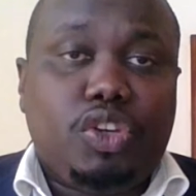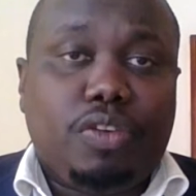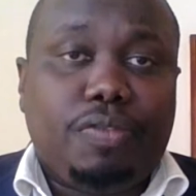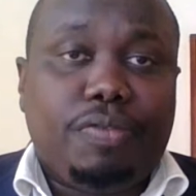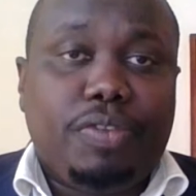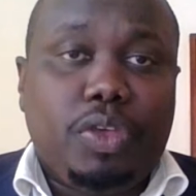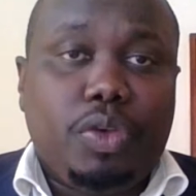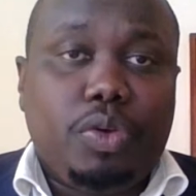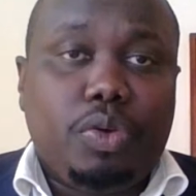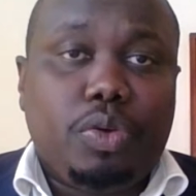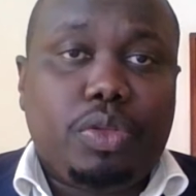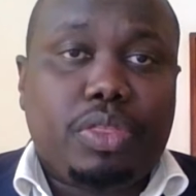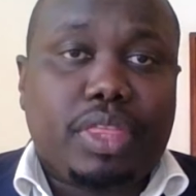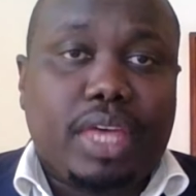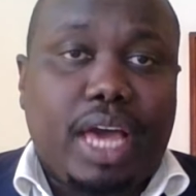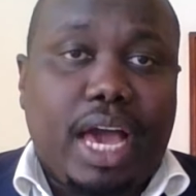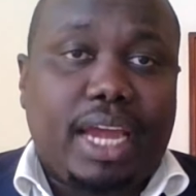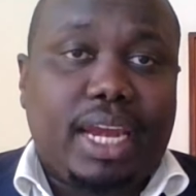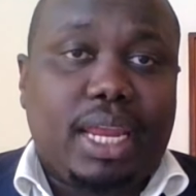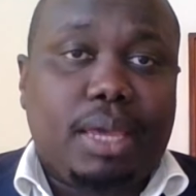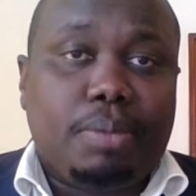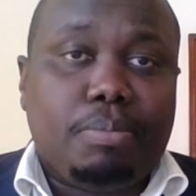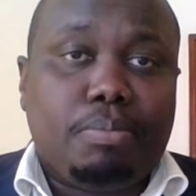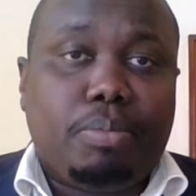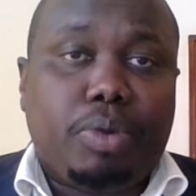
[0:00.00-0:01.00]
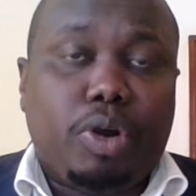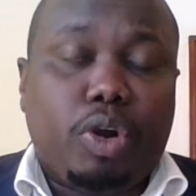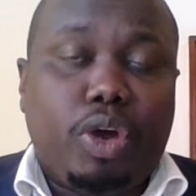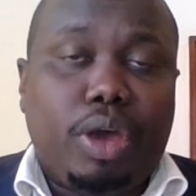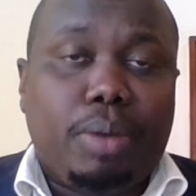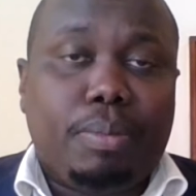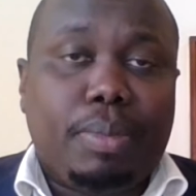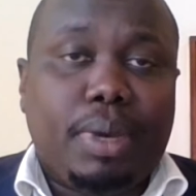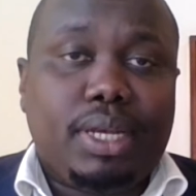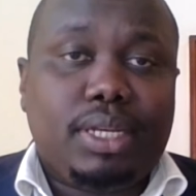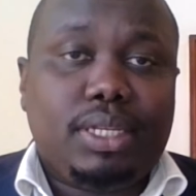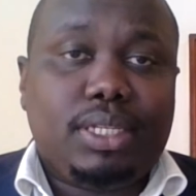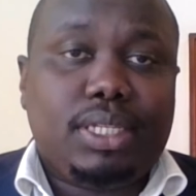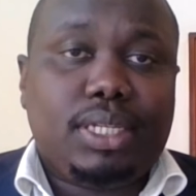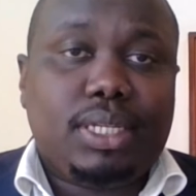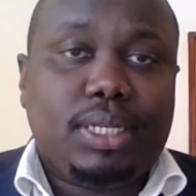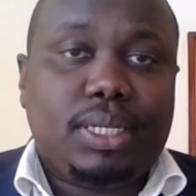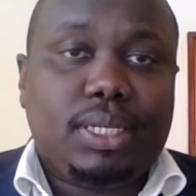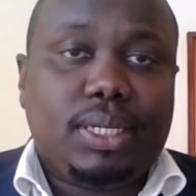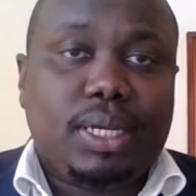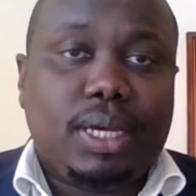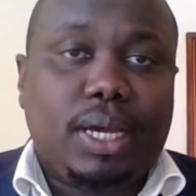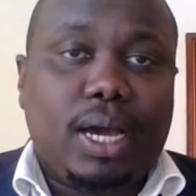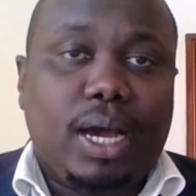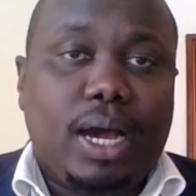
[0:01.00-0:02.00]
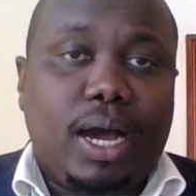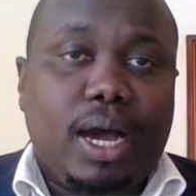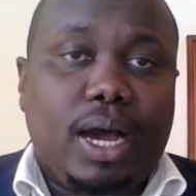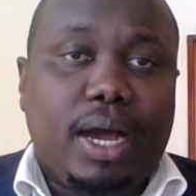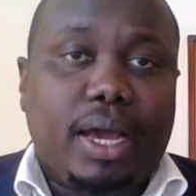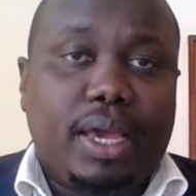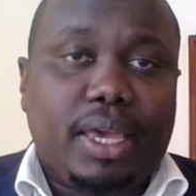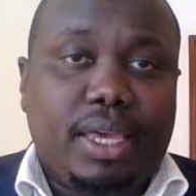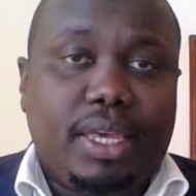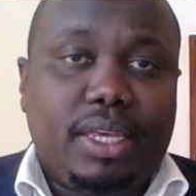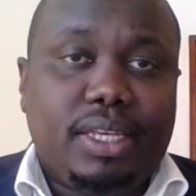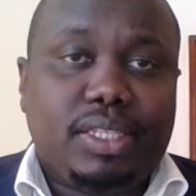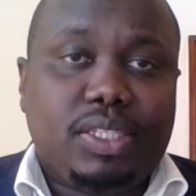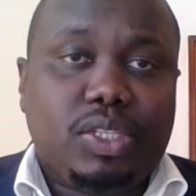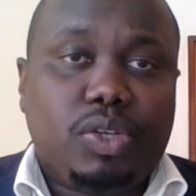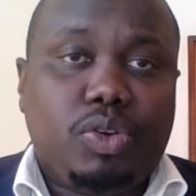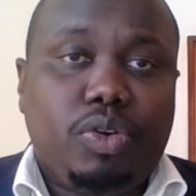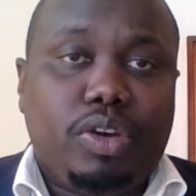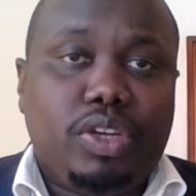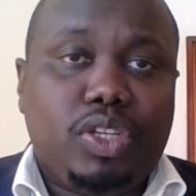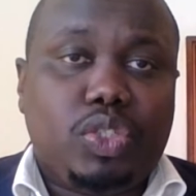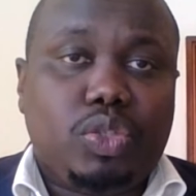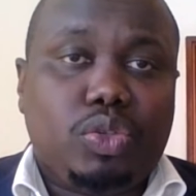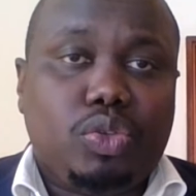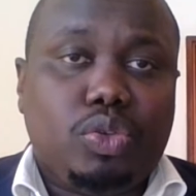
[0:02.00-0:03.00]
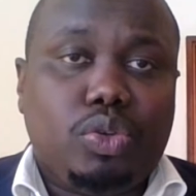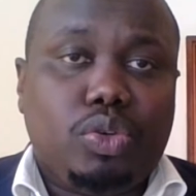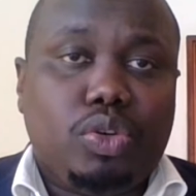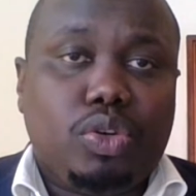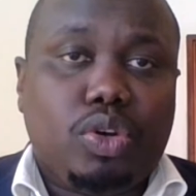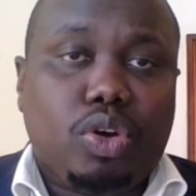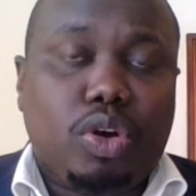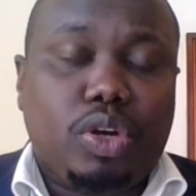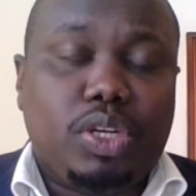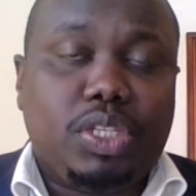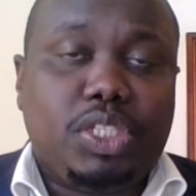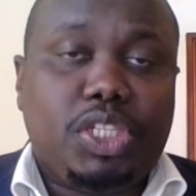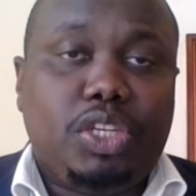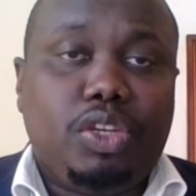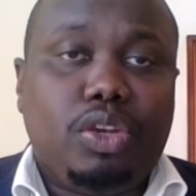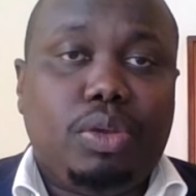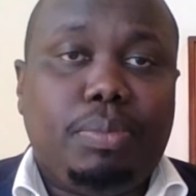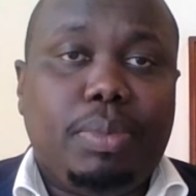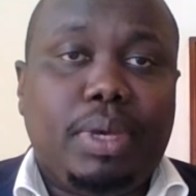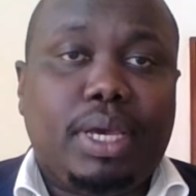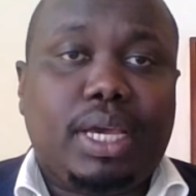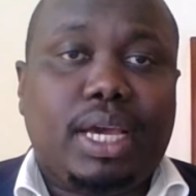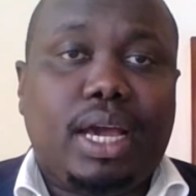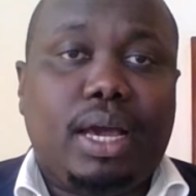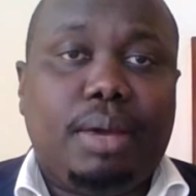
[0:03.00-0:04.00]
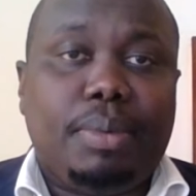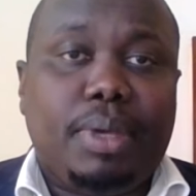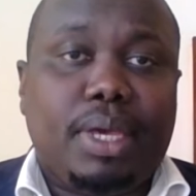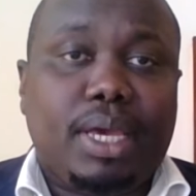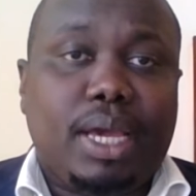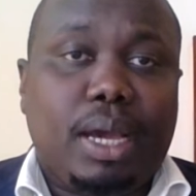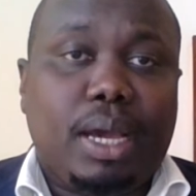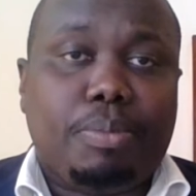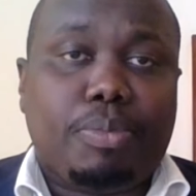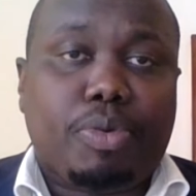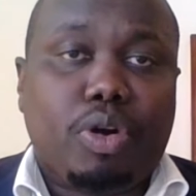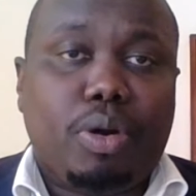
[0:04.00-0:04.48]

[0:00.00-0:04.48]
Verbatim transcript: issue of youth unemployment uh, is going to continue becoming a